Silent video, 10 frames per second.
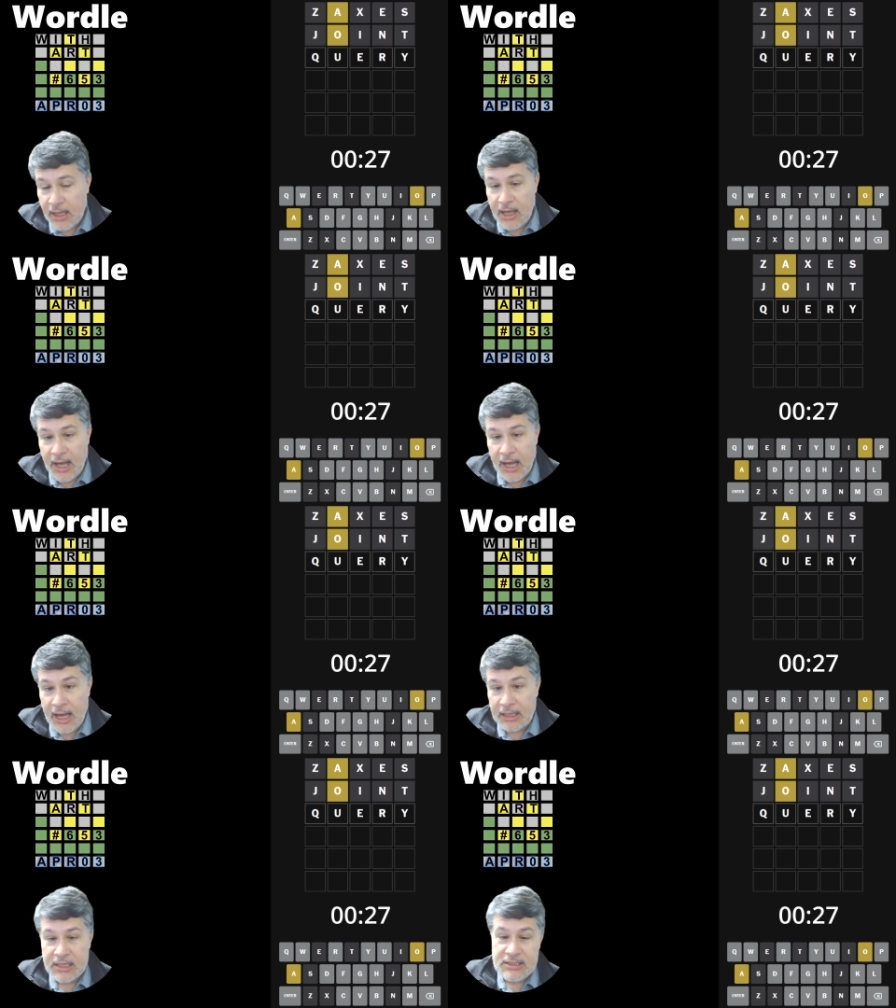
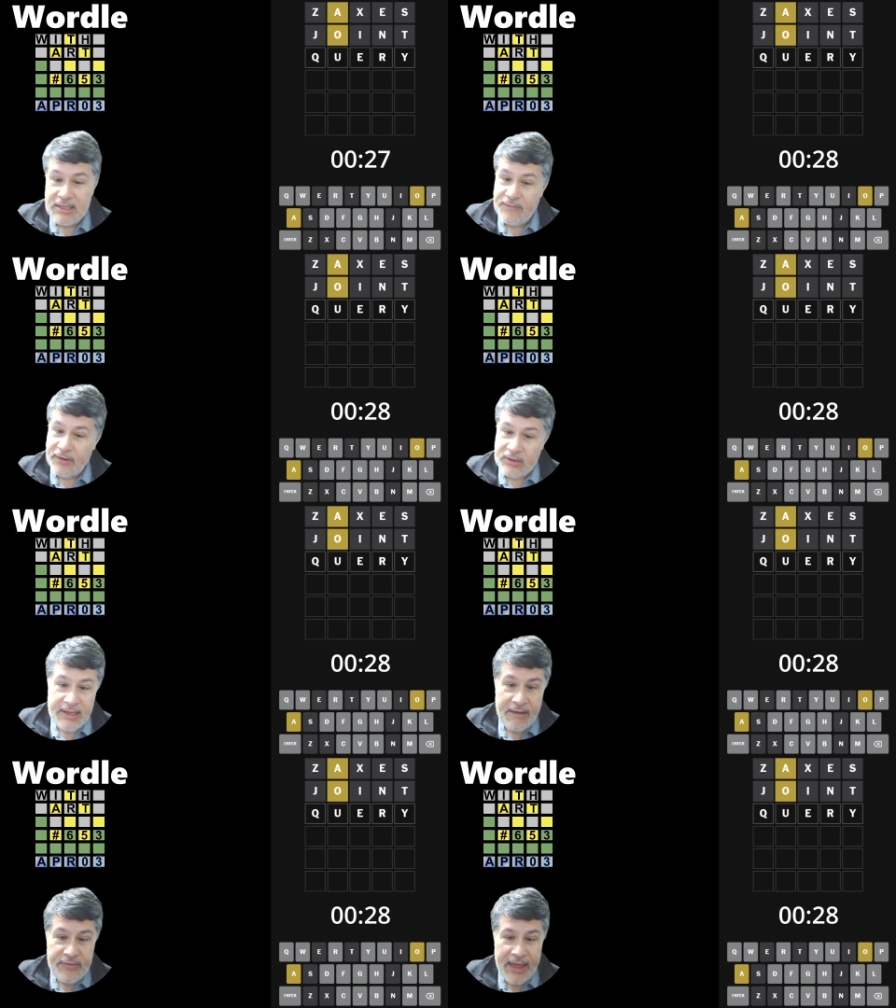Because if I only
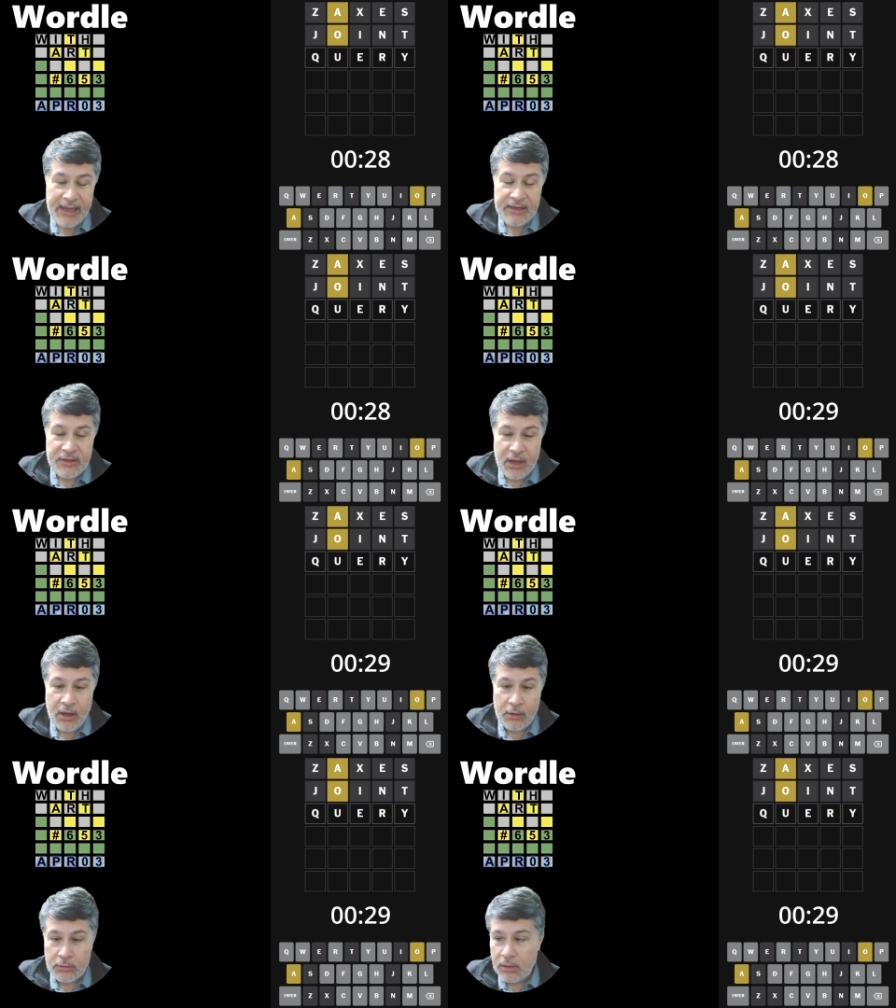have the A and the
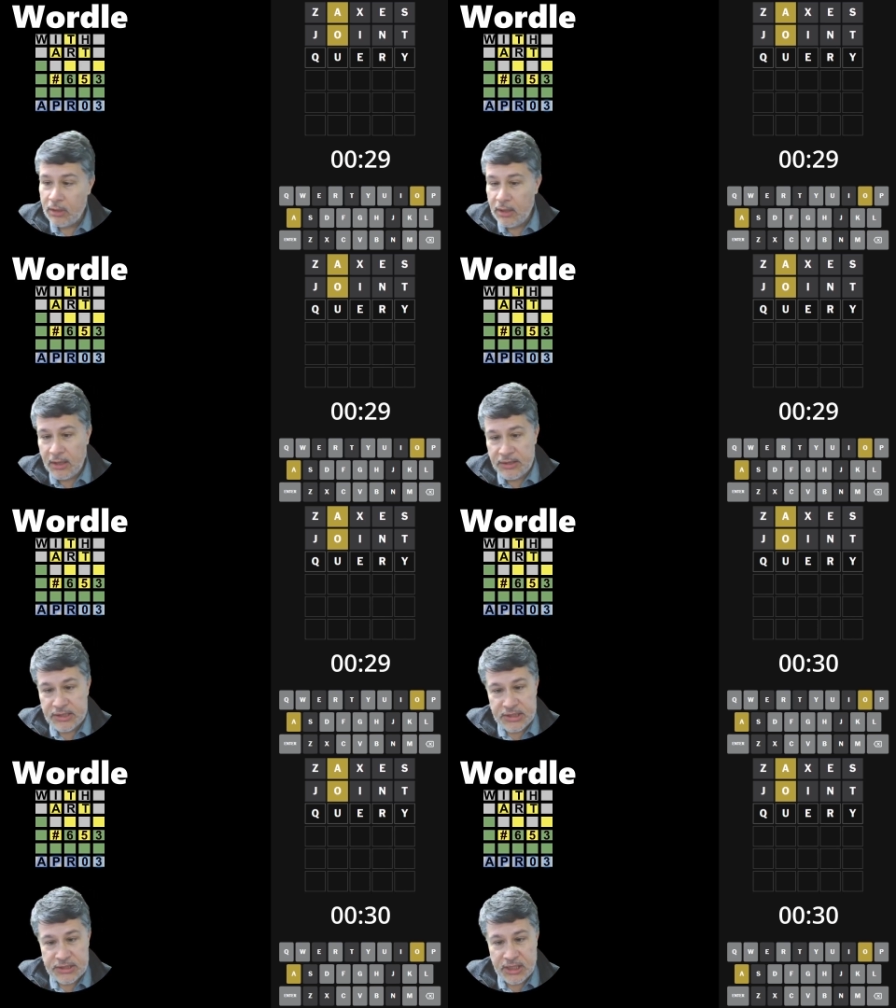O,
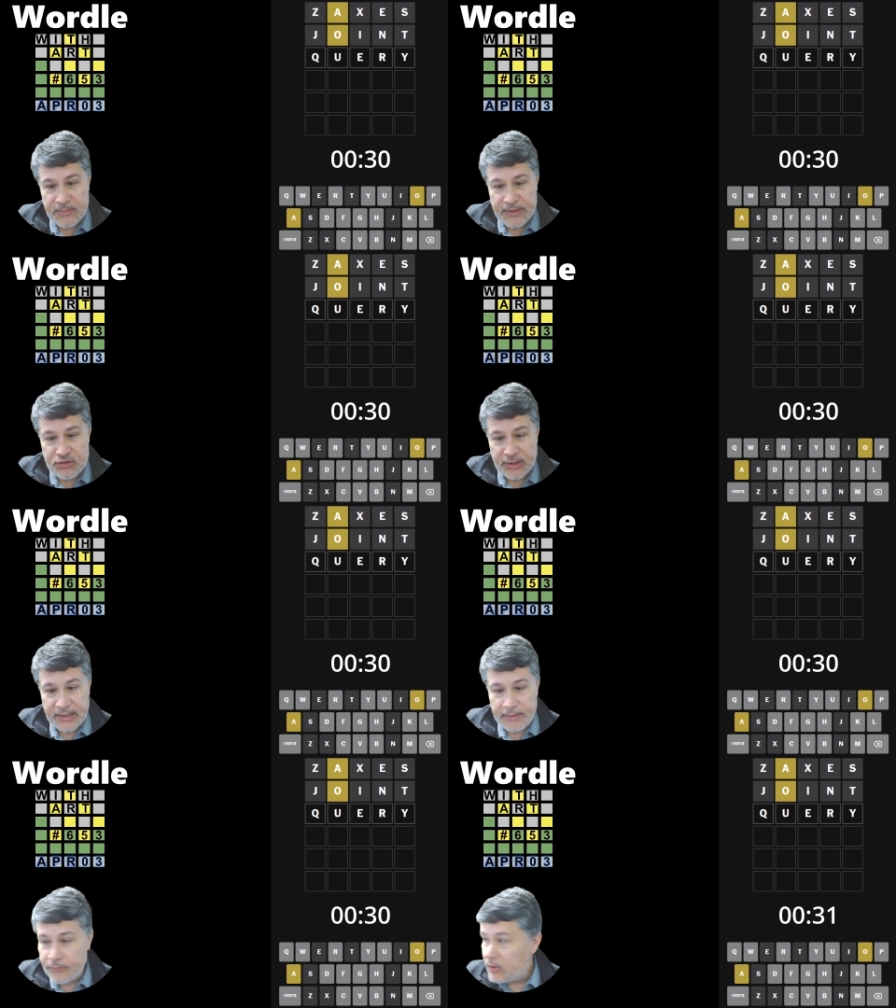this is going to be
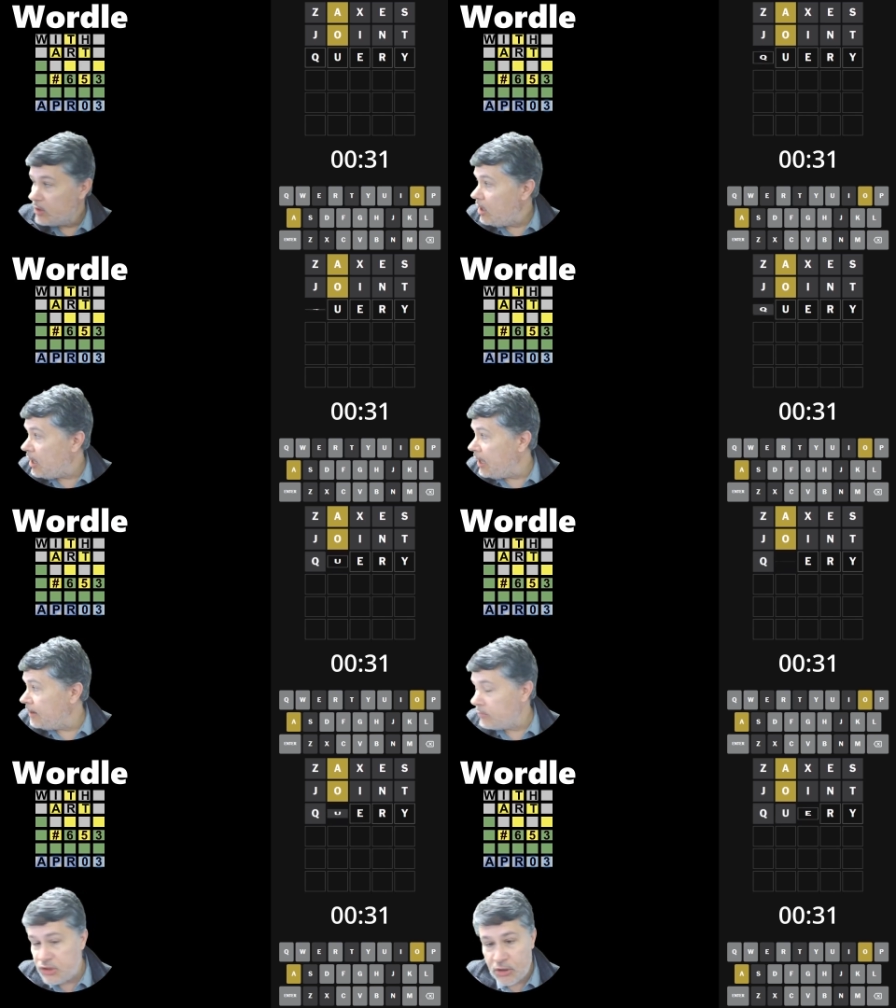tricky.
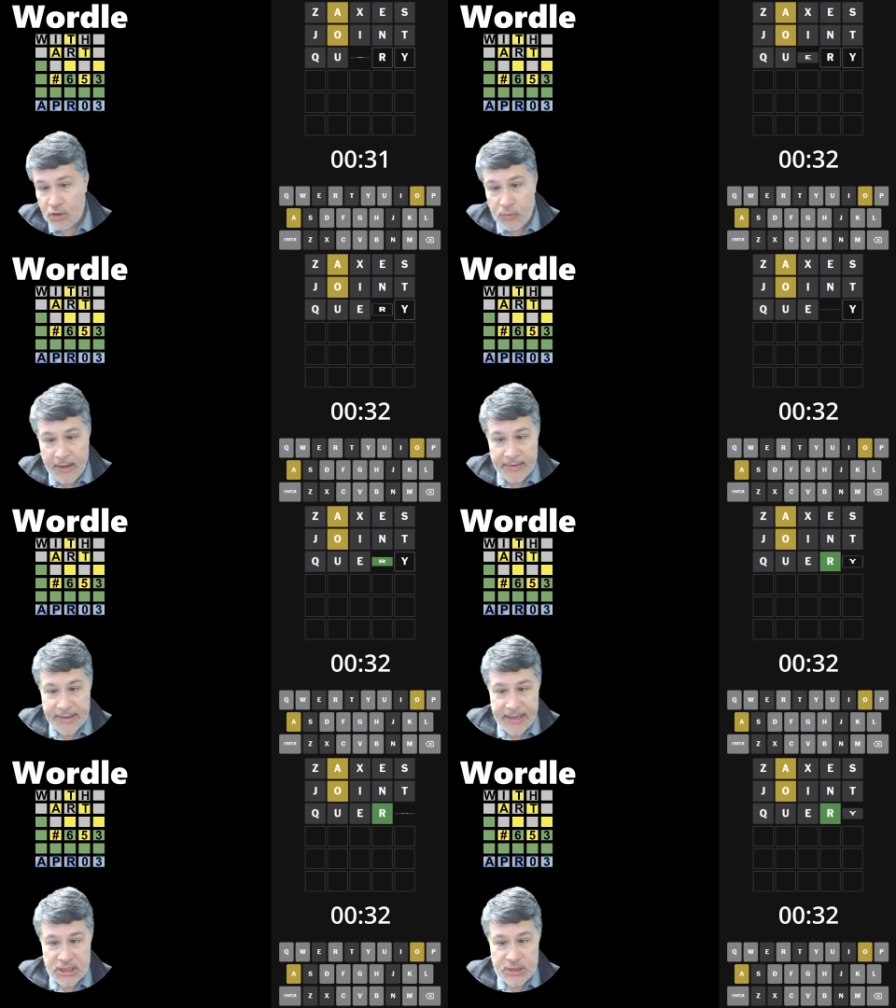So Query
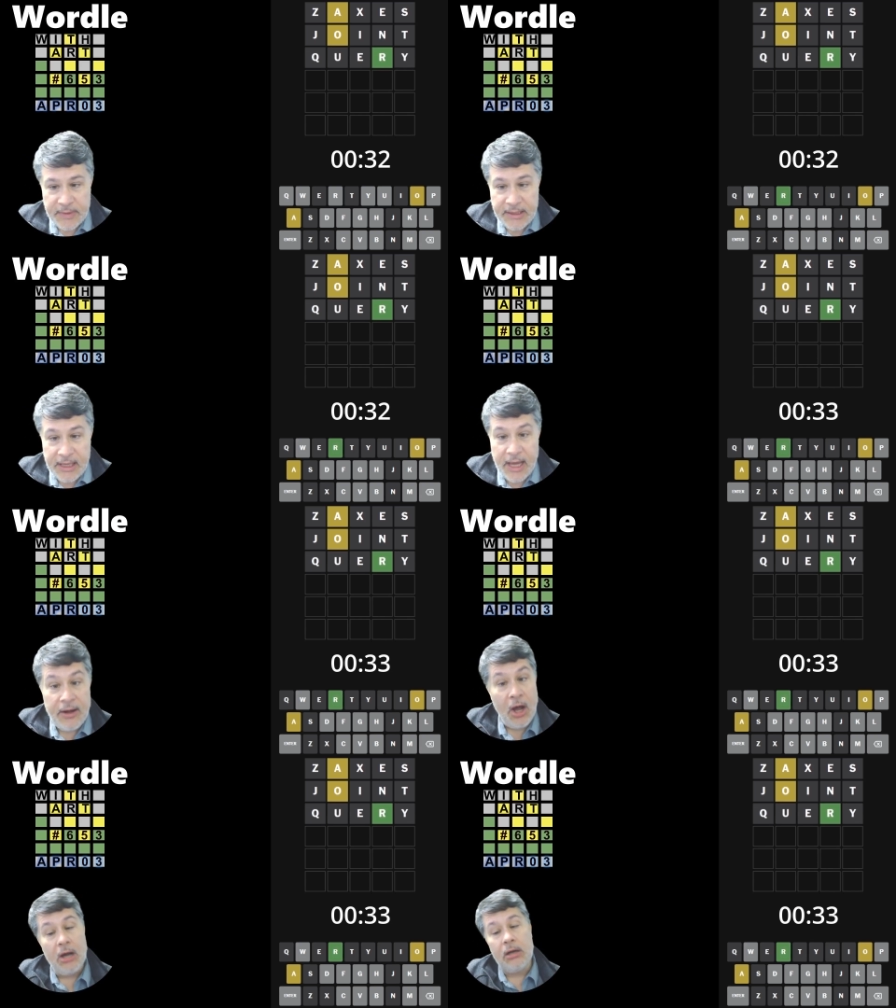gets me an
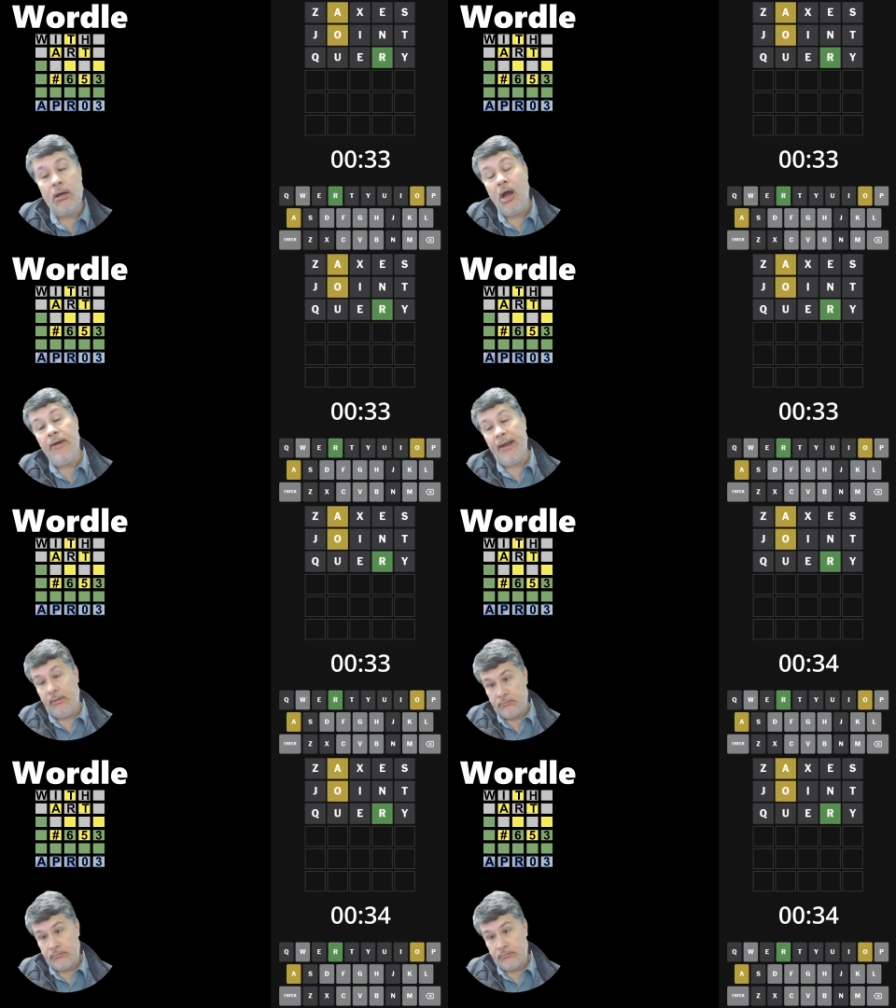R. All right.